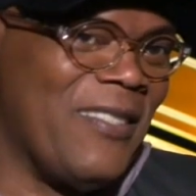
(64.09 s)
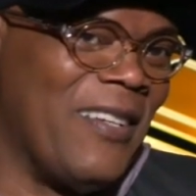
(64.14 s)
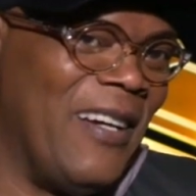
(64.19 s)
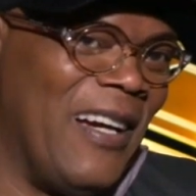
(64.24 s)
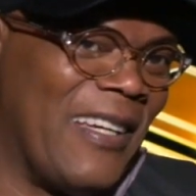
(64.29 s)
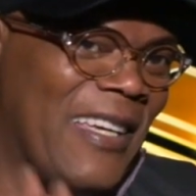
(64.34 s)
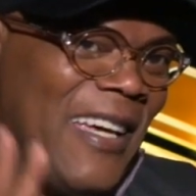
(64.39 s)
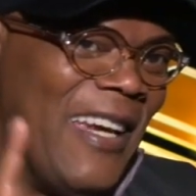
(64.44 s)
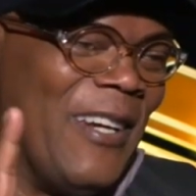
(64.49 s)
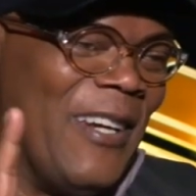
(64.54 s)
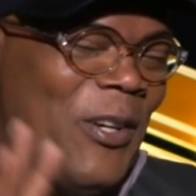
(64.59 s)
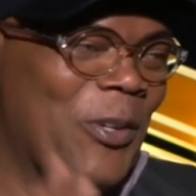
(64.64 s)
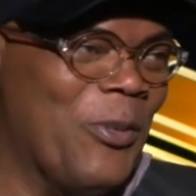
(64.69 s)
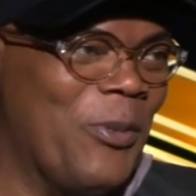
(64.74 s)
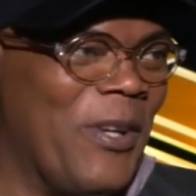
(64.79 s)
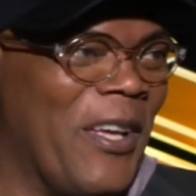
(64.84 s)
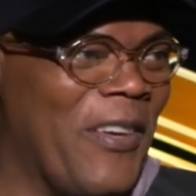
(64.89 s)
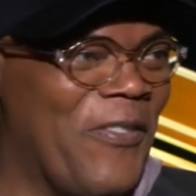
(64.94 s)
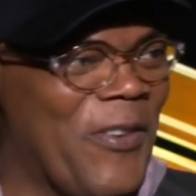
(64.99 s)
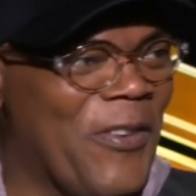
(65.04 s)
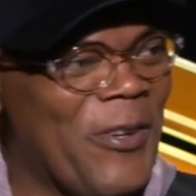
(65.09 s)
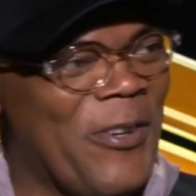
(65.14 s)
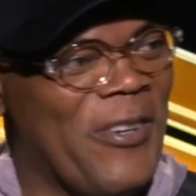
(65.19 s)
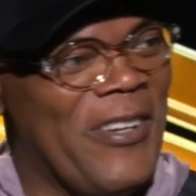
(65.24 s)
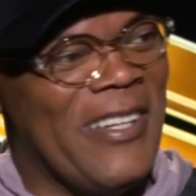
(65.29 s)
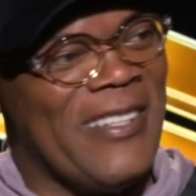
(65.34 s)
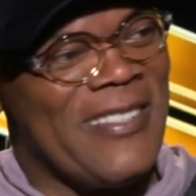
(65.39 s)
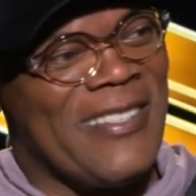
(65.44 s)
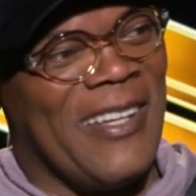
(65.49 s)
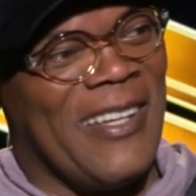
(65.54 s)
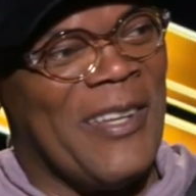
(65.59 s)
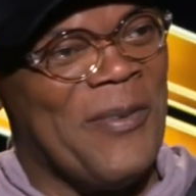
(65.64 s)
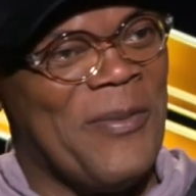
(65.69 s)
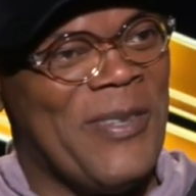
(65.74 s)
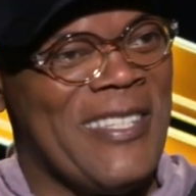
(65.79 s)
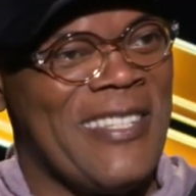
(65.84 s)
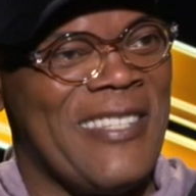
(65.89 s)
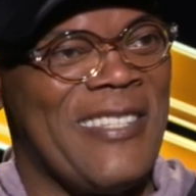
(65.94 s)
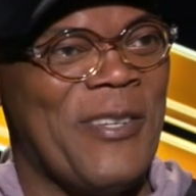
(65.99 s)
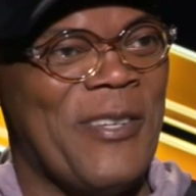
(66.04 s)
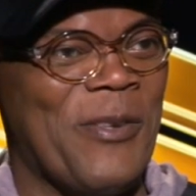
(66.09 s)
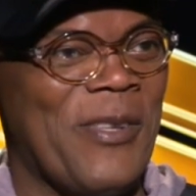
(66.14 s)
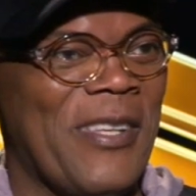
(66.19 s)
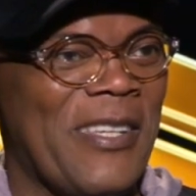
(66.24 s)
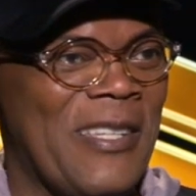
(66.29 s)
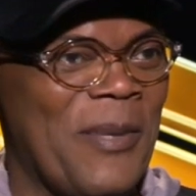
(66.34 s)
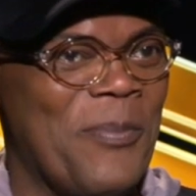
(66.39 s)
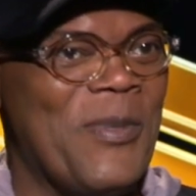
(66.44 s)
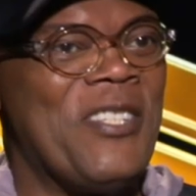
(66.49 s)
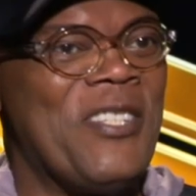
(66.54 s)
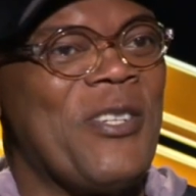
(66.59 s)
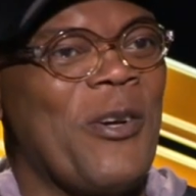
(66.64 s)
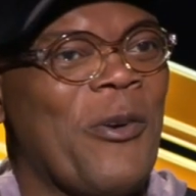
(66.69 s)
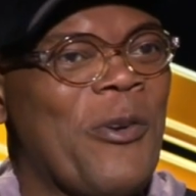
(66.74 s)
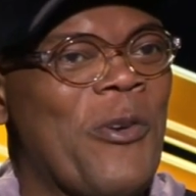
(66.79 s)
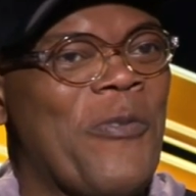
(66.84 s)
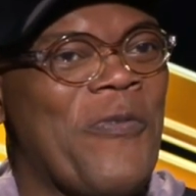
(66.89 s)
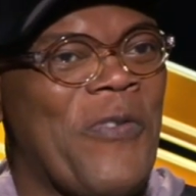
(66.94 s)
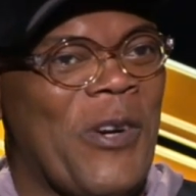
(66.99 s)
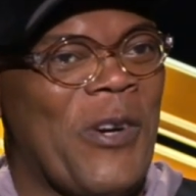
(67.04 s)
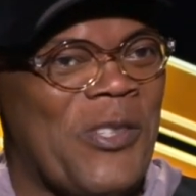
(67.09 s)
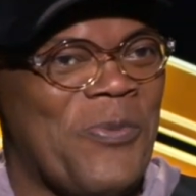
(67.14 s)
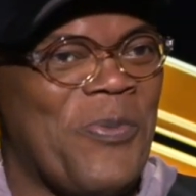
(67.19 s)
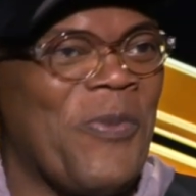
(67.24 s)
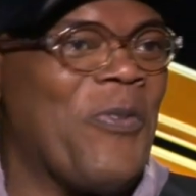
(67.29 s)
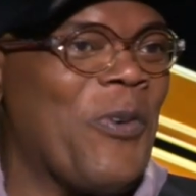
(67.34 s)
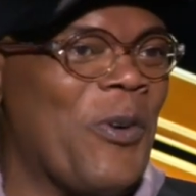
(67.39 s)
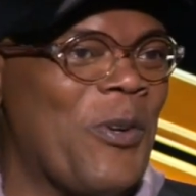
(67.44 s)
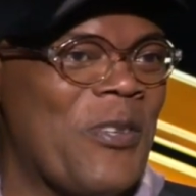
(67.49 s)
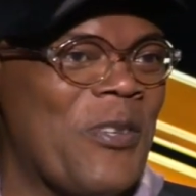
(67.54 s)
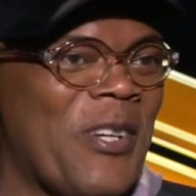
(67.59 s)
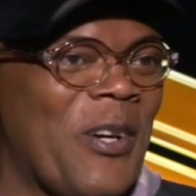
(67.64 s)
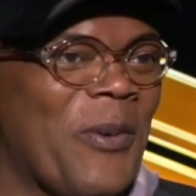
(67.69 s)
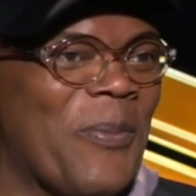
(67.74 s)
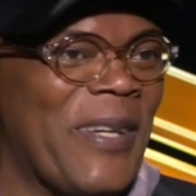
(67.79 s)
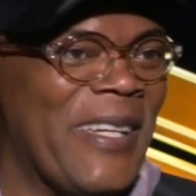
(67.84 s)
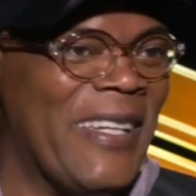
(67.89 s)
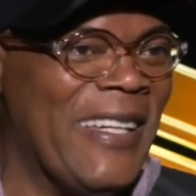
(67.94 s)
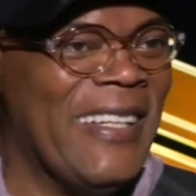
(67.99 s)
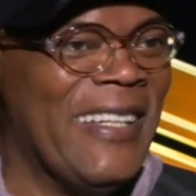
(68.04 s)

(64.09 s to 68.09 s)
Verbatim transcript: so I kind of know who Nick Fury is, so let me just do this. Let me show you first before you tell me.